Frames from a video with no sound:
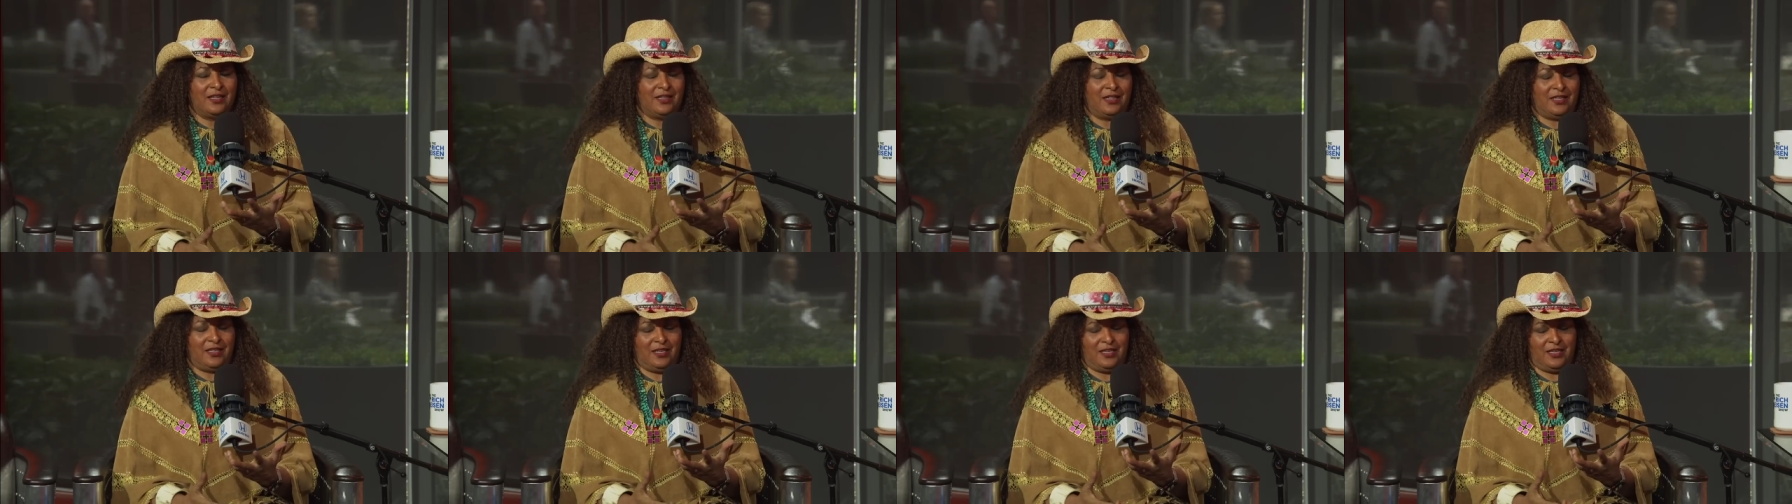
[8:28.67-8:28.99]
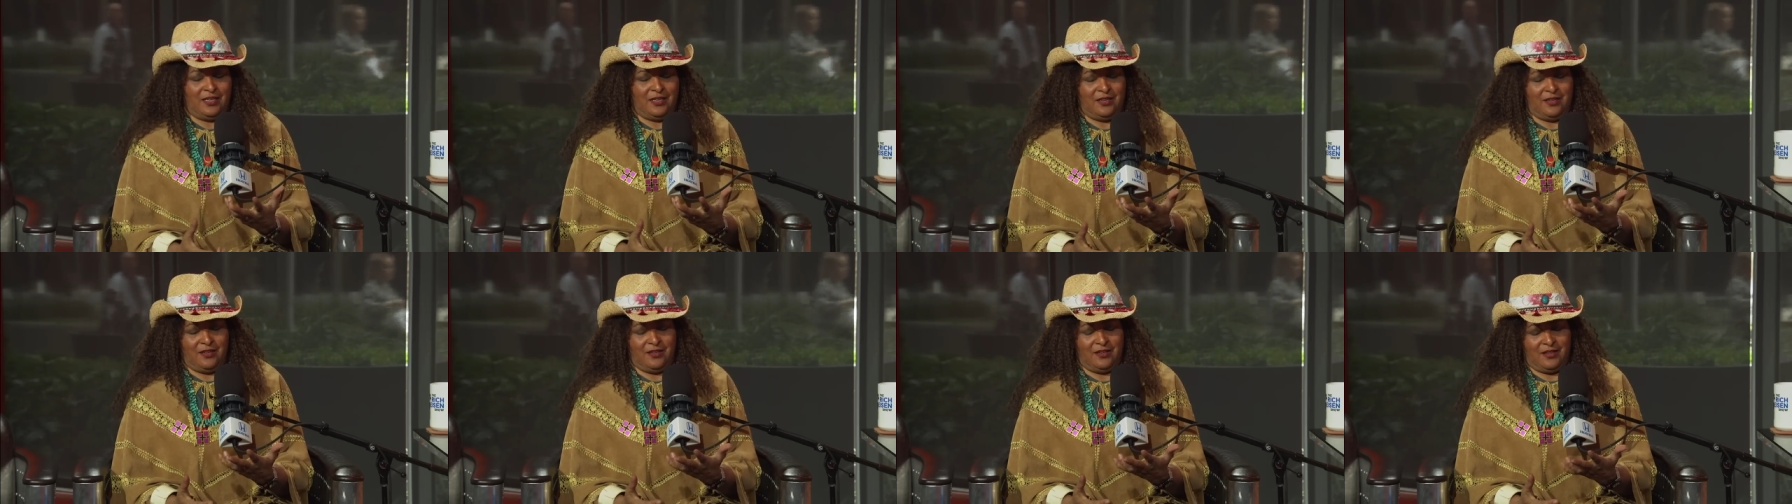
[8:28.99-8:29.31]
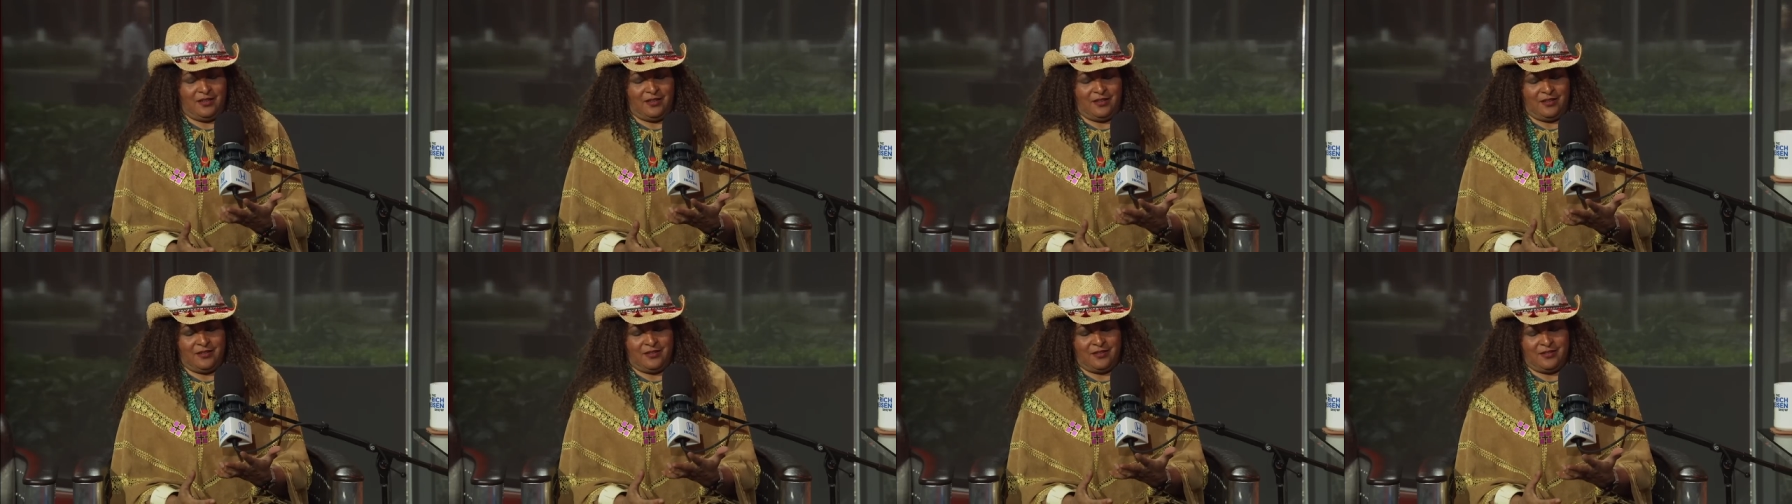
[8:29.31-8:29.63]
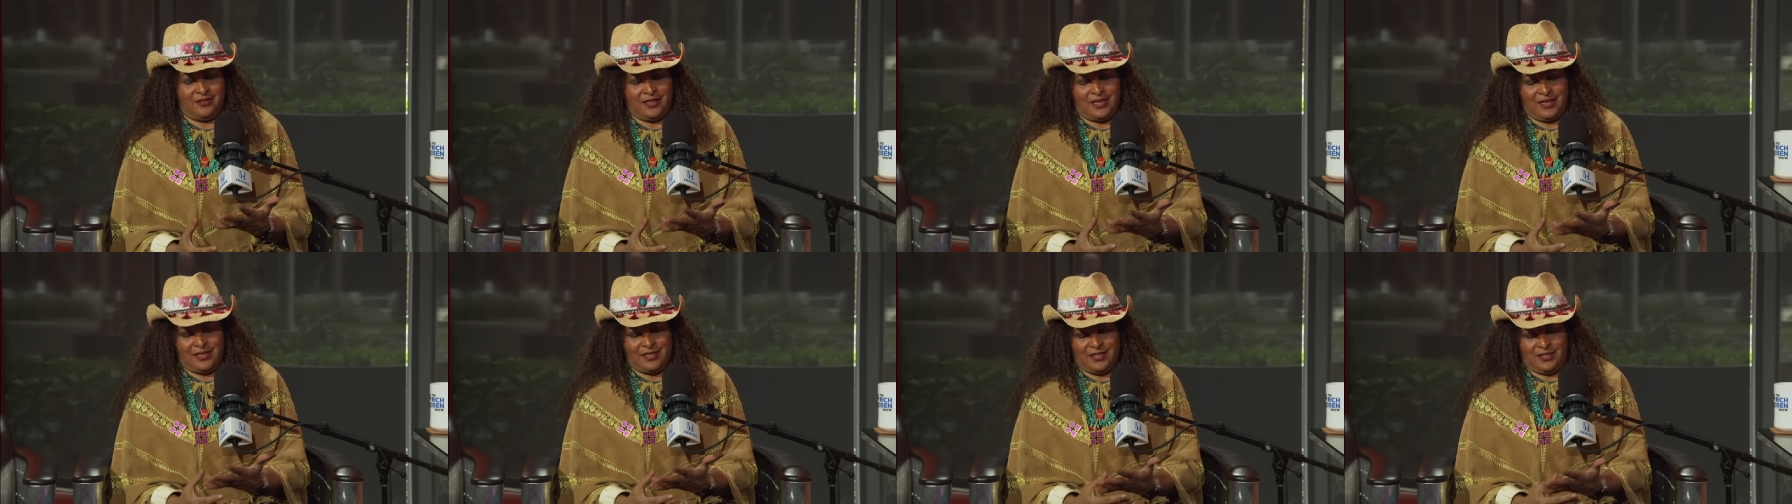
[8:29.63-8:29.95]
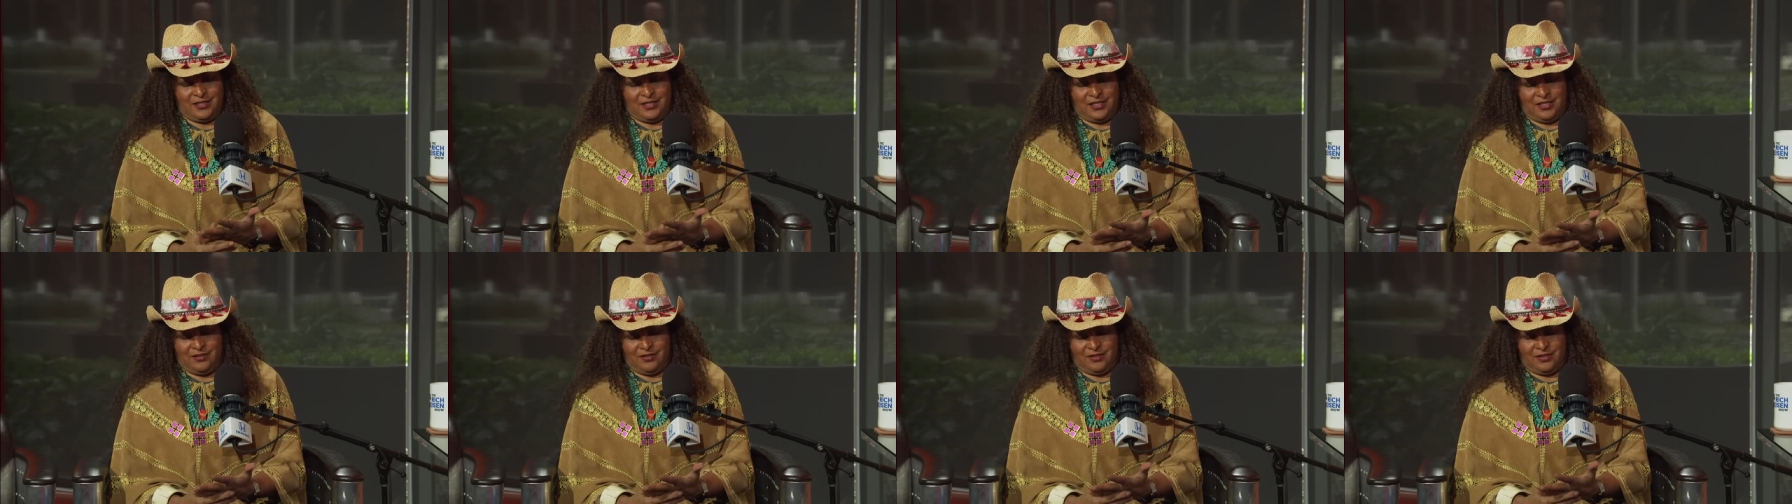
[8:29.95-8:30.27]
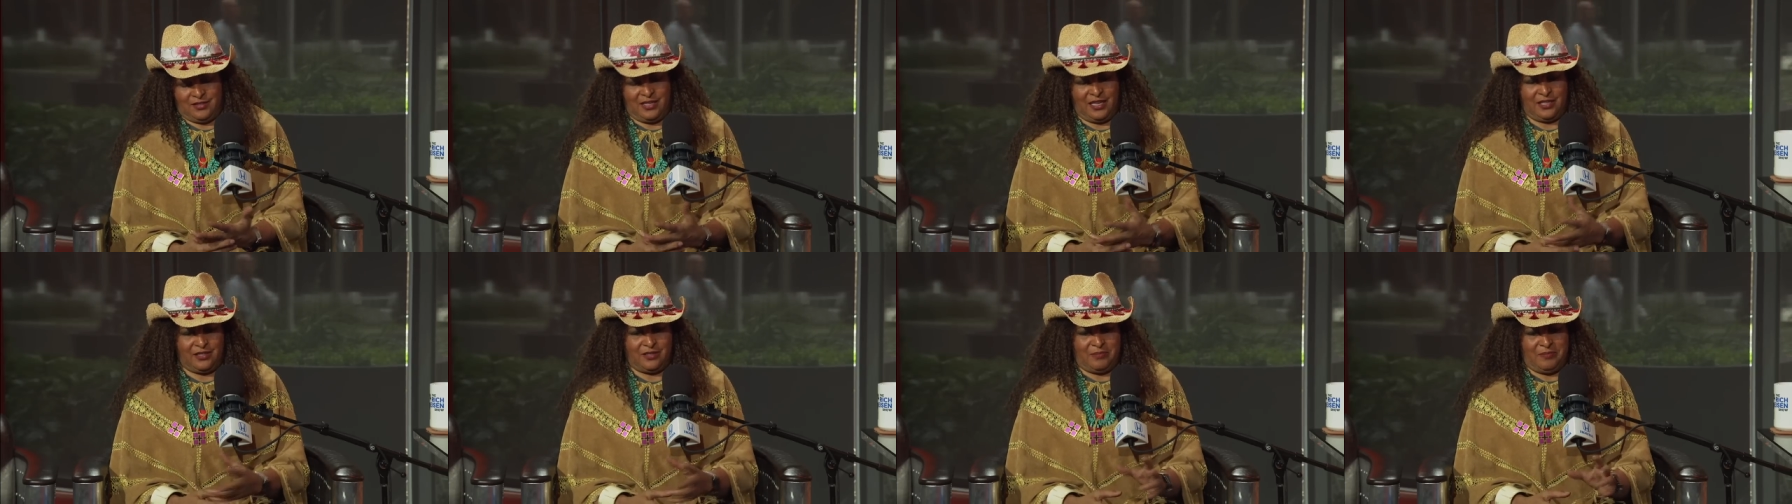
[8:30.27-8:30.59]
the uh, uh, I guess
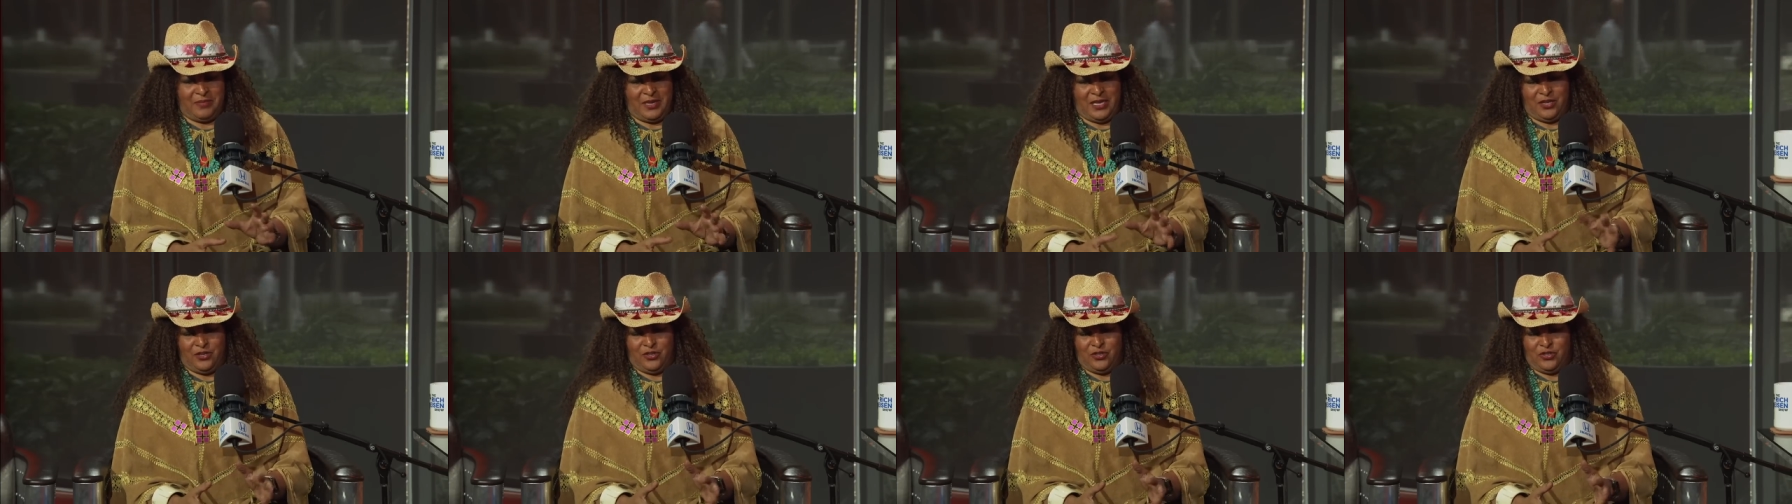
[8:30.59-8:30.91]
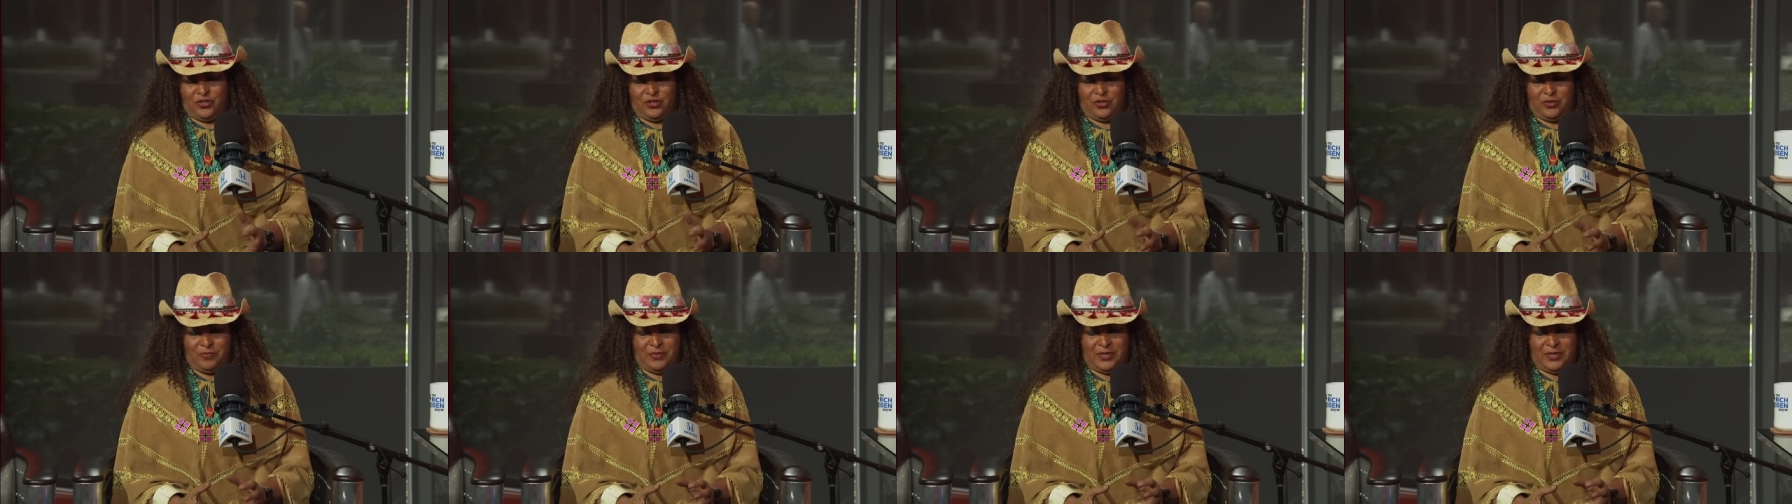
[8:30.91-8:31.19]
he's not the manager,